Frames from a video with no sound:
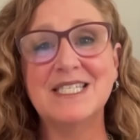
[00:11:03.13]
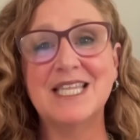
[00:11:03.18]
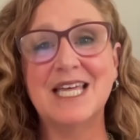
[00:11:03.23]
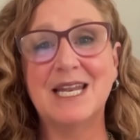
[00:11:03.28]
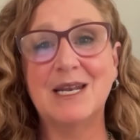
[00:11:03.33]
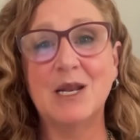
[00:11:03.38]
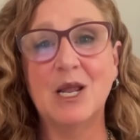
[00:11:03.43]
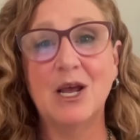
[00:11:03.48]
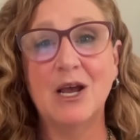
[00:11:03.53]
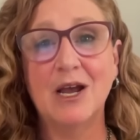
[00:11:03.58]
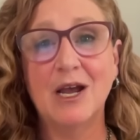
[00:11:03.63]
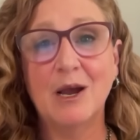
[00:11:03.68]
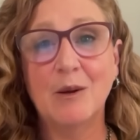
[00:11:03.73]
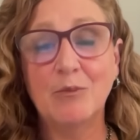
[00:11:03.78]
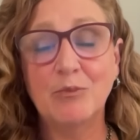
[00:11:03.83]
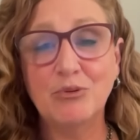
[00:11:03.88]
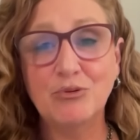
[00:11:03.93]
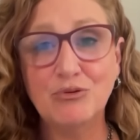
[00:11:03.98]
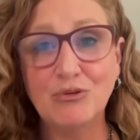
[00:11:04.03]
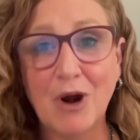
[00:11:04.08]
that
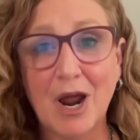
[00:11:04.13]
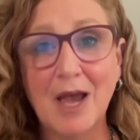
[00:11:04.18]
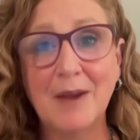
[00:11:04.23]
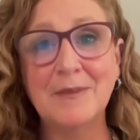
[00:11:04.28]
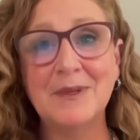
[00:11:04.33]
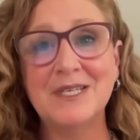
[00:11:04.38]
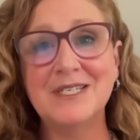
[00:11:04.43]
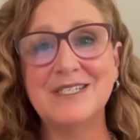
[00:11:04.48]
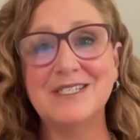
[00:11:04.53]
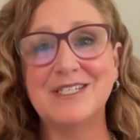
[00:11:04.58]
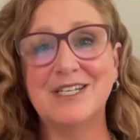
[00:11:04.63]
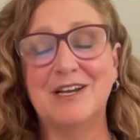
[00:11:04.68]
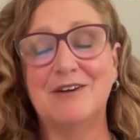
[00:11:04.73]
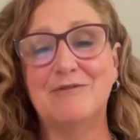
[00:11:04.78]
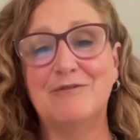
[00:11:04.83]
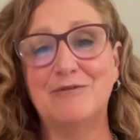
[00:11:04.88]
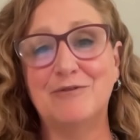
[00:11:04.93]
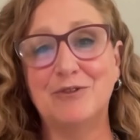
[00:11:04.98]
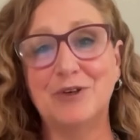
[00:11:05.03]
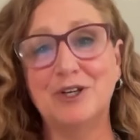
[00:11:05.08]
promised a
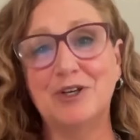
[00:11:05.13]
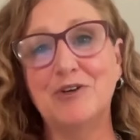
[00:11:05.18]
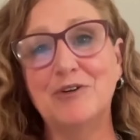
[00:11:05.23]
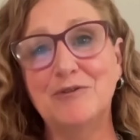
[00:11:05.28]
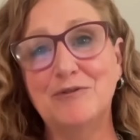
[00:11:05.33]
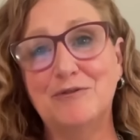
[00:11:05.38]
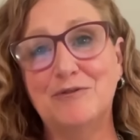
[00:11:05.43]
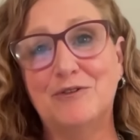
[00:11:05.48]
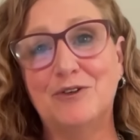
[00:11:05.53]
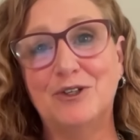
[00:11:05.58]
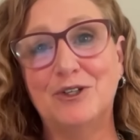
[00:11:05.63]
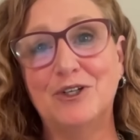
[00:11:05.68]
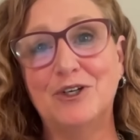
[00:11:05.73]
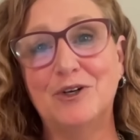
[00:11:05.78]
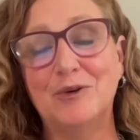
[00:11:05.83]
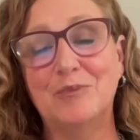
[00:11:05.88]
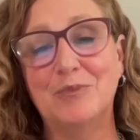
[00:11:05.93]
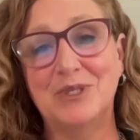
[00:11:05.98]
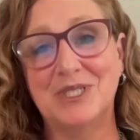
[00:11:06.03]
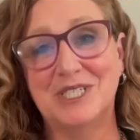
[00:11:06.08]
freer,
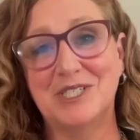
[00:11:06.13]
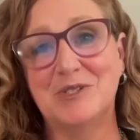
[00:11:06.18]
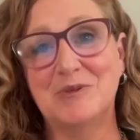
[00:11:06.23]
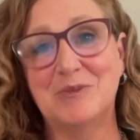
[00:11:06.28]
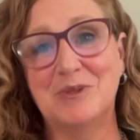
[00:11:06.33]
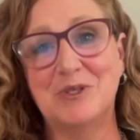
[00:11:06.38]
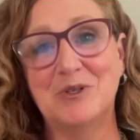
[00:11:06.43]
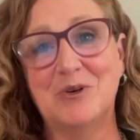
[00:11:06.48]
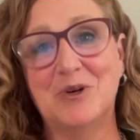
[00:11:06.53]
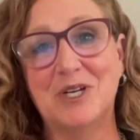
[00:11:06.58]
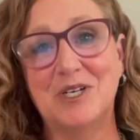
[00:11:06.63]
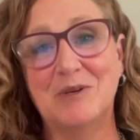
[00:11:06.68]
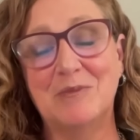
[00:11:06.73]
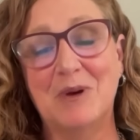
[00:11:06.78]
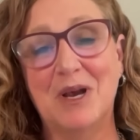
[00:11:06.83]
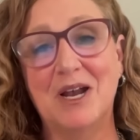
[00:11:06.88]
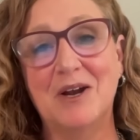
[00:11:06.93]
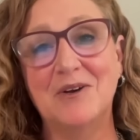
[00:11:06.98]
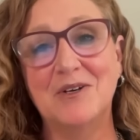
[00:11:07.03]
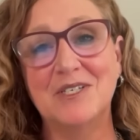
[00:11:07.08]
fuller participatory
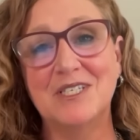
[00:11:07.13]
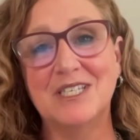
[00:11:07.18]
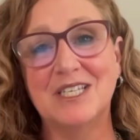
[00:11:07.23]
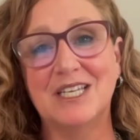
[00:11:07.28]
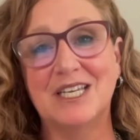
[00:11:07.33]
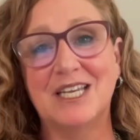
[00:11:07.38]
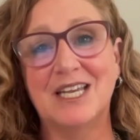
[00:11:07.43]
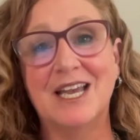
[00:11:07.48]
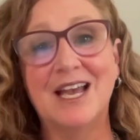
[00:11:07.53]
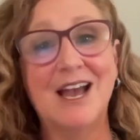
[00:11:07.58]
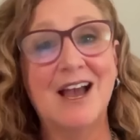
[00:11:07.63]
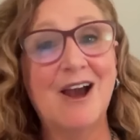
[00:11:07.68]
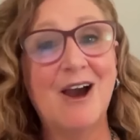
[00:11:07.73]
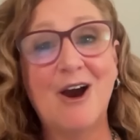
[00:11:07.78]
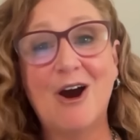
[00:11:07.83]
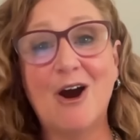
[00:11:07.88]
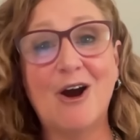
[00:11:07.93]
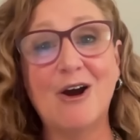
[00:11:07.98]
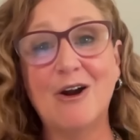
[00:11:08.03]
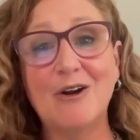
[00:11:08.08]
democracy
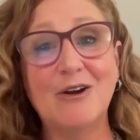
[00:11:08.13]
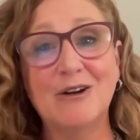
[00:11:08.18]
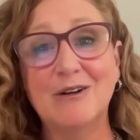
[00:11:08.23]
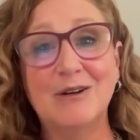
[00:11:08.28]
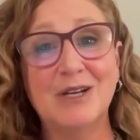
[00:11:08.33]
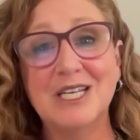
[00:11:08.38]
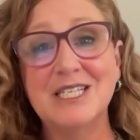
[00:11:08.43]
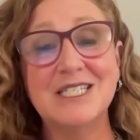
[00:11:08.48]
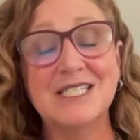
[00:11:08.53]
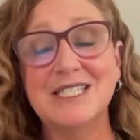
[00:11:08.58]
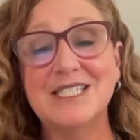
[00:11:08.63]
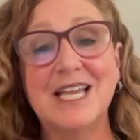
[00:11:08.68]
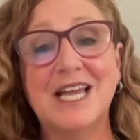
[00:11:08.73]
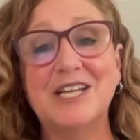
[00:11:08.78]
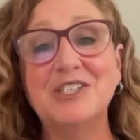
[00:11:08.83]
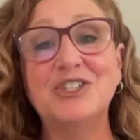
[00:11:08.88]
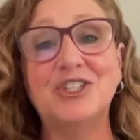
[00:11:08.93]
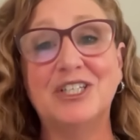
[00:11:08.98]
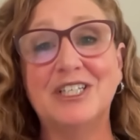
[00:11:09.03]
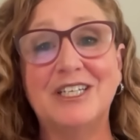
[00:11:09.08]
are
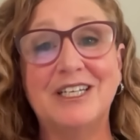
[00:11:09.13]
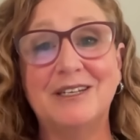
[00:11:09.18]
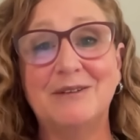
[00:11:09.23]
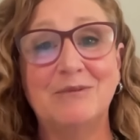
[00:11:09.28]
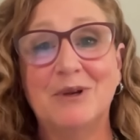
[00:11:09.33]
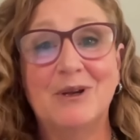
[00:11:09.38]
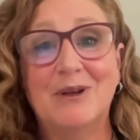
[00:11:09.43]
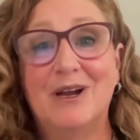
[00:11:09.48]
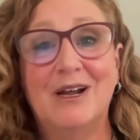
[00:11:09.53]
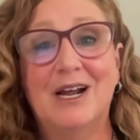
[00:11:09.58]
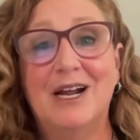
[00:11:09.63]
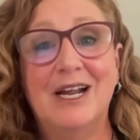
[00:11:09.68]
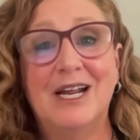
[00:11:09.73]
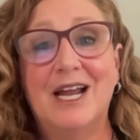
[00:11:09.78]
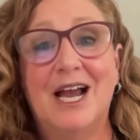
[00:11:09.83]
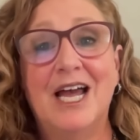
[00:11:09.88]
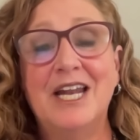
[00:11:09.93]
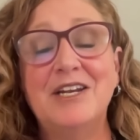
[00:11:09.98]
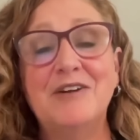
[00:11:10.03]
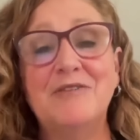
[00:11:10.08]
essentially
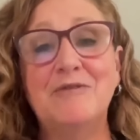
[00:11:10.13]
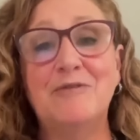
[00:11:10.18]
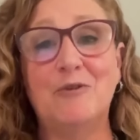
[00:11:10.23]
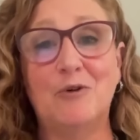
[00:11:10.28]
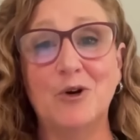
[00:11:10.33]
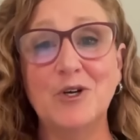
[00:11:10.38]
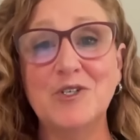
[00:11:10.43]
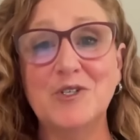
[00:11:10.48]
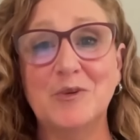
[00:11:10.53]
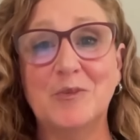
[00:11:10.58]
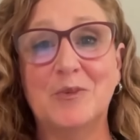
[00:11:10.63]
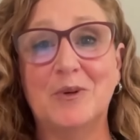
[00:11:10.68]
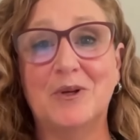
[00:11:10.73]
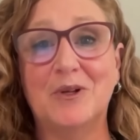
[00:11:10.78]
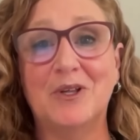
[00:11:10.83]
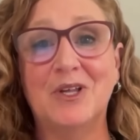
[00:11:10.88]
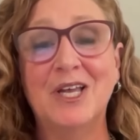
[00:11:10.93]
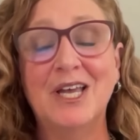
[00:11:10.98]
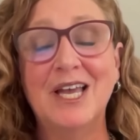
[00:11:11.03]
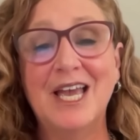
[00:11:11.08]

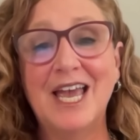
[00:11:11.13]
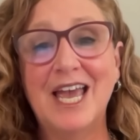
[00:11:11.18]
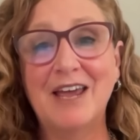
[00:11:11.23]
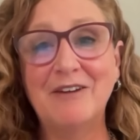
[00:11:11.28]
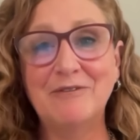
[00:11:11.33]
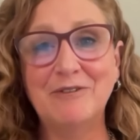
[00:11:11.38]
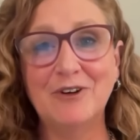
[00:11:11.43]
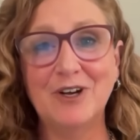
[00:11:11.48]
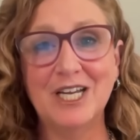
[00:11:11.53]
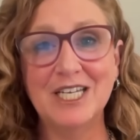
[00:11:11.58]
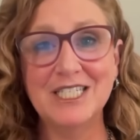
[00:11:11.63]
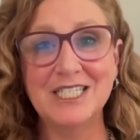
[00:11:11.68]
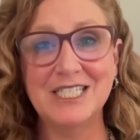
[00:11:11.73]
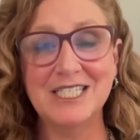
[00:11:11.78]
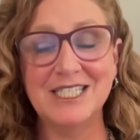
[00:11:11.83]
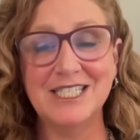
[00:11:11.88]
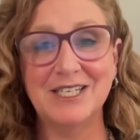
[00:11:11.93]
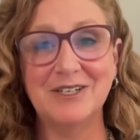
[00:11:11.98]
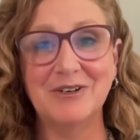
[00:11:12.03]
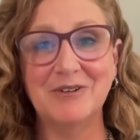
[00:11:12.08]
unenforceable. And for us to
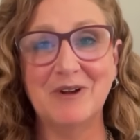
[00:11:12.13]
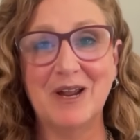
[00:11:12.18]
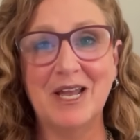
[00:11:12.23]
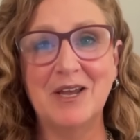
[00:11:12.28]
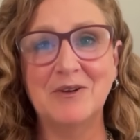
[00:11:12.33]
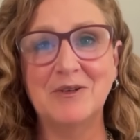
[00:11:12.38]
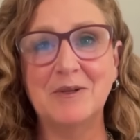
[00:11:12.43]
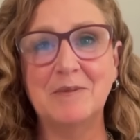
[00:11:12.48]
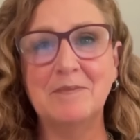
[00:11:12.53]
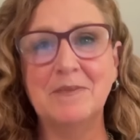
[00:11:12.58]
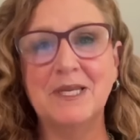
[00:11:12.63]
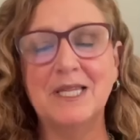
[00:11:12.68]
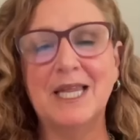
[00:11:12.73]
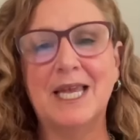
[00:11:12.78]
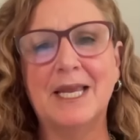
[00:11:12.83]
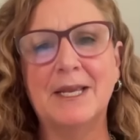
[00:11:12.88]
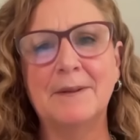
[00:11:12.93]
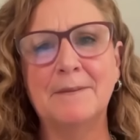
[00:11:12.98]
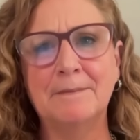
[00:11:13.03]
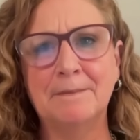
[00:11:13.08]
sit around and be
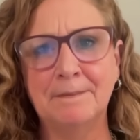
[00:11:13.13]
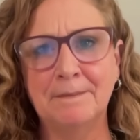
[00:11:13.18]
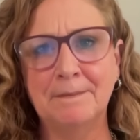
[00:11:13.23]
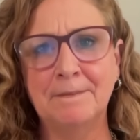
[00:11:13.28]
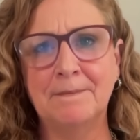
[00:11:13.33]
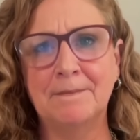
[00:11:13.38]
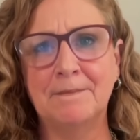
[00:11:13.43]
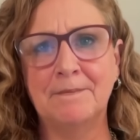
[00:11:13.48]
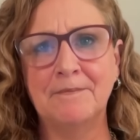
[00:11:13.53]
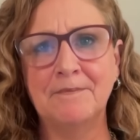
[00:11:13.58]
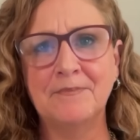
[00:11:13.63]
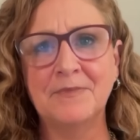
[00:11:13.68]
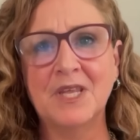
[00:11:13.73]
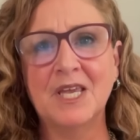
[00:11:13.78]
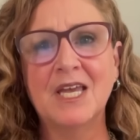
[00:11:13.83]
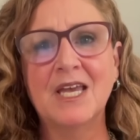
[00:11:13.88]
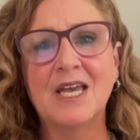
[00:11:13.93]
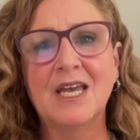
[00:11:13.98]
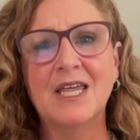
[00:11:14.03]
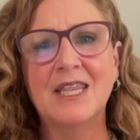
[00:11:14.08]
like, hmm,
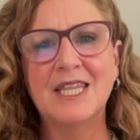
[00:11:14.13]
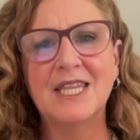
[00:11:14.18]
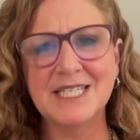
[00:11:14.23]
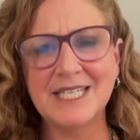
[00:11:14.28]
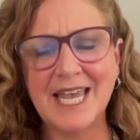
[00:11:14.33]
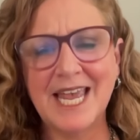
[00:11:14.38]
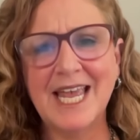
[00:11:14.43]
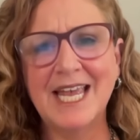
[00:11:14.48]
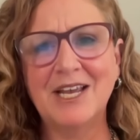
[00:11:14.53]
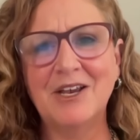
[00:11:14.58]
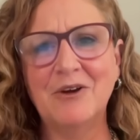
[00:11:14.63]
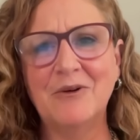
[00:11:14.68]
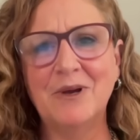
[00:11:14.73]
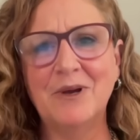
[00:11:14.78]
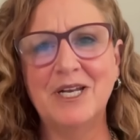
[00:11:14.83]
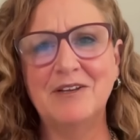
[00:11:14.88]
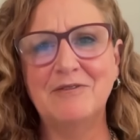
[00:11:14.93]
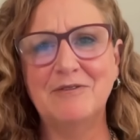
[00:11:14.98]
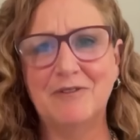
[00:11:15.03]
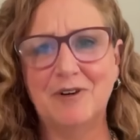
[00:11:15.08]
this can't go
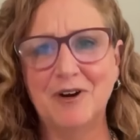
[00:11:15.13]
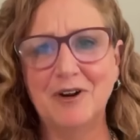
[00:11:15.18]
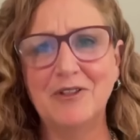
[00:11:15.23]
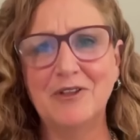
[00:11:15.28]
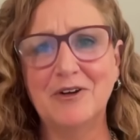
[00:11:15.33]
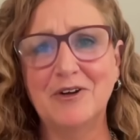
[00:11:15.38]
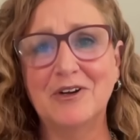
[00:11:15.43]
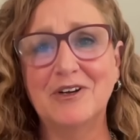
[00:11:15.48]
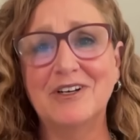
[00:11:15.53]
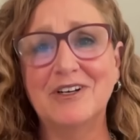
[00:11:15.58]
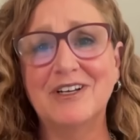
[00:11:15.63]
any farther.